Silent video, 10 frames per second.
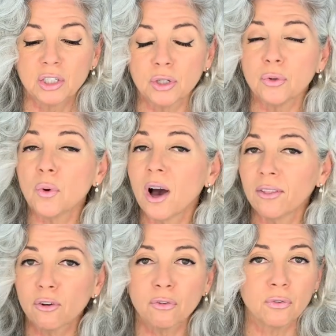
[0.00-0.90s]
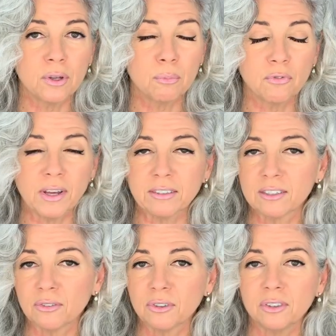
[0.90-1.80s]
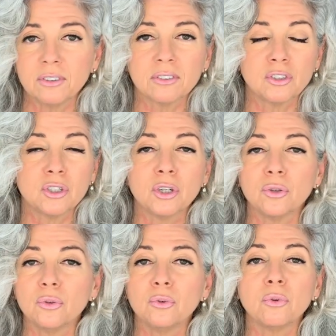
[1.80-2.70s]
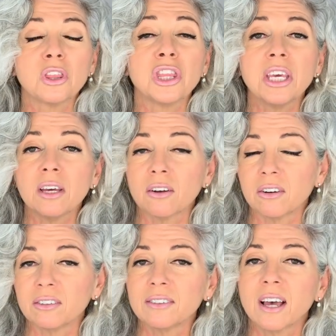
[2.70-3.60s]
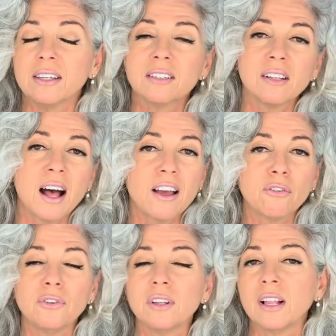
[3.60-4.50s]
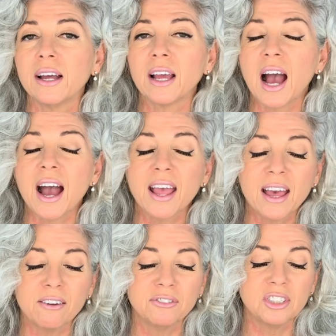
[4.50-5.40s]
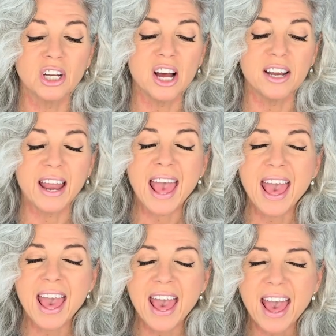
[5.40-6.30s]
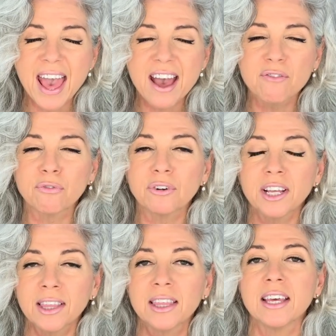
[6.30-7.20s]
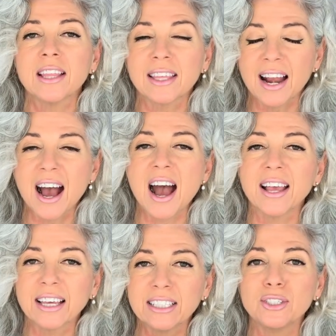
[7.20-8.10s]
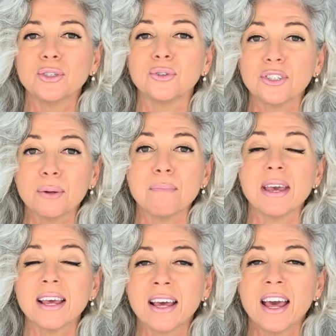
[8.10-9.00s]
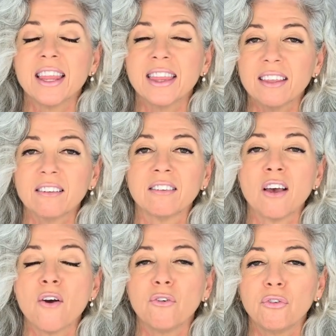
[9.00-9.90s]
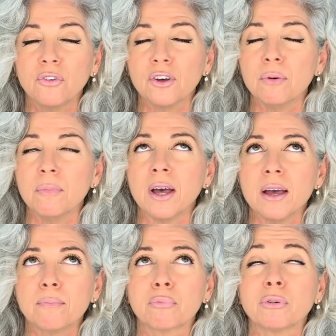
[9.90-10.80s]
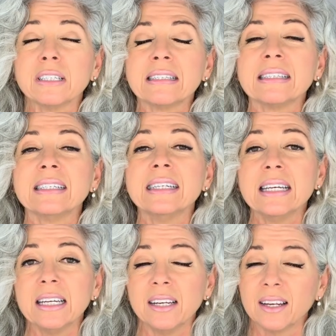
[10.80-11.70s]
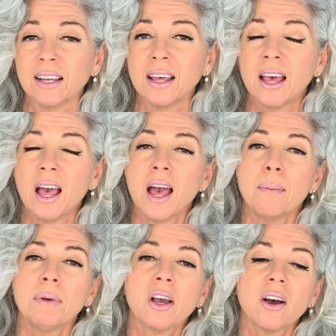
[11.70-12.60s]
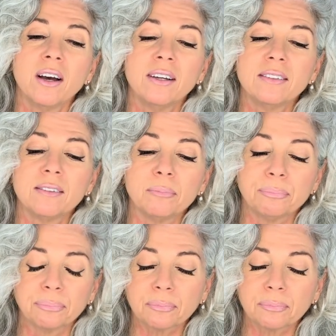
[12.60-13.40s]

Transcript: to other film festivals, to theaters, until I feel like I have done everything that I can do to make this film pristine. Because